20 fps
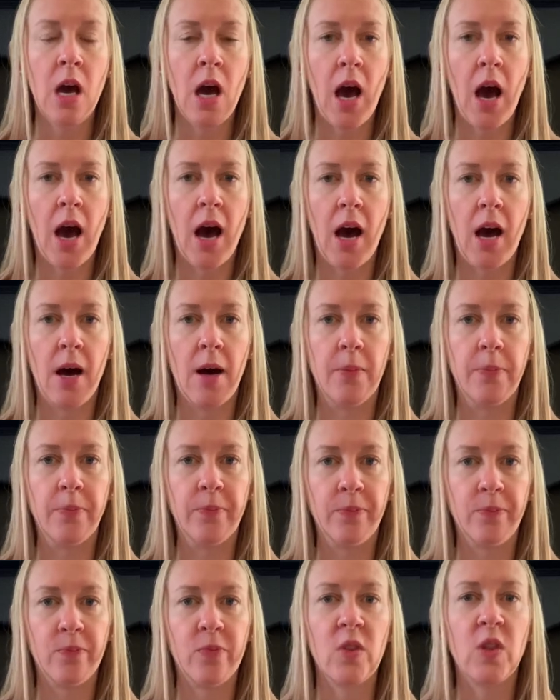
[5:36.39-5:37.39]

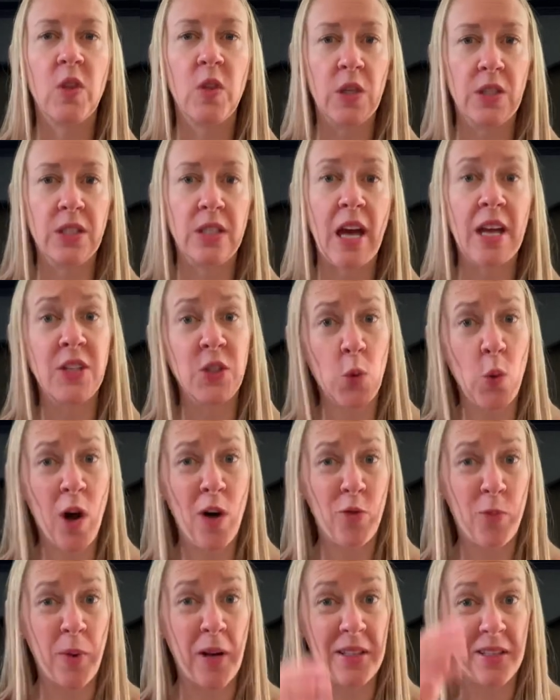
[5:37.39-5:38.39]
at
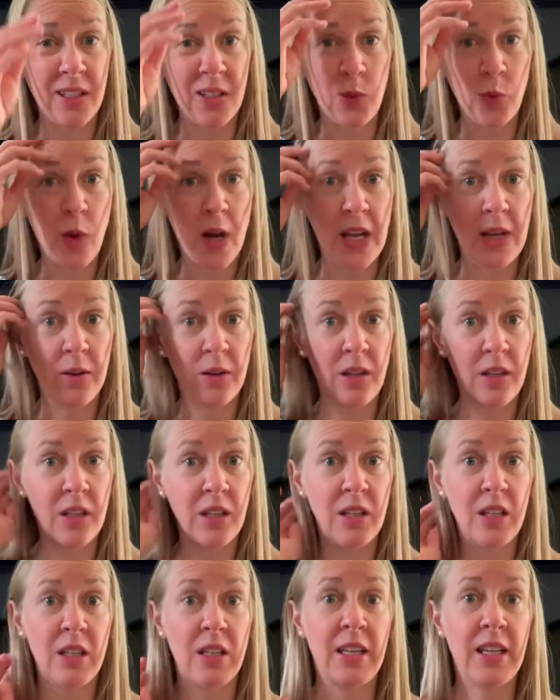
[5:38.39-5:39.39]
12 months is when
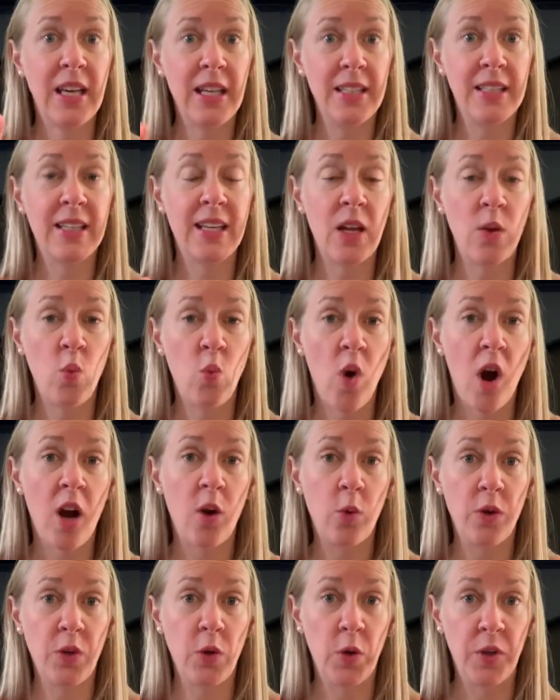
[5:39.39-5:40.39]
kids can walk
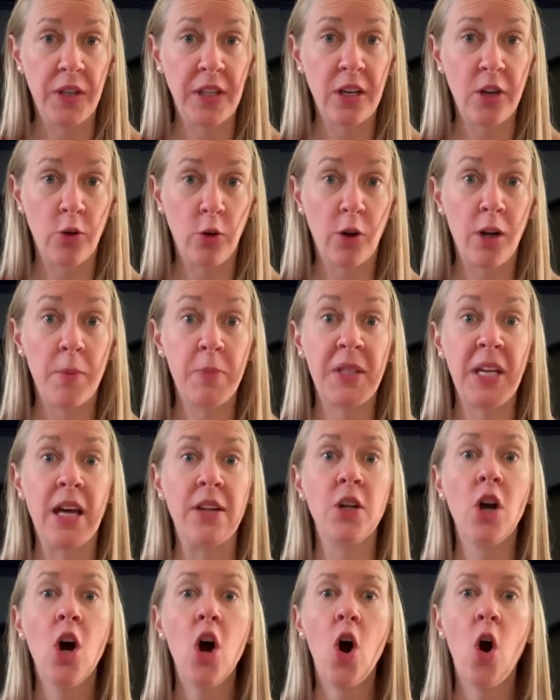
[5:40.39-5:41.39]
with holding a grown-up's hand.
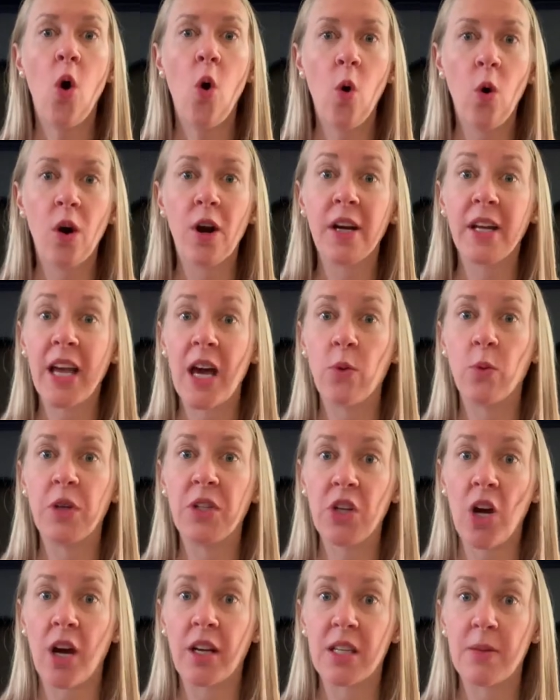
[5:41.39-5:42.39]
Or again, we
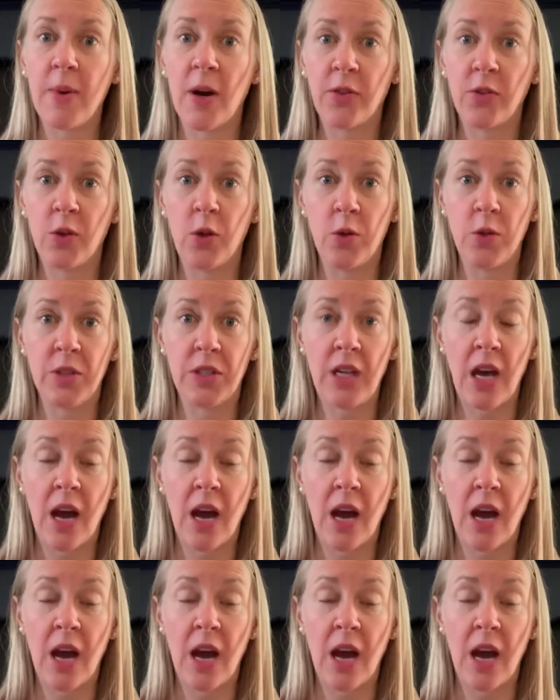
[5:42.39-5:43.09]
talked about those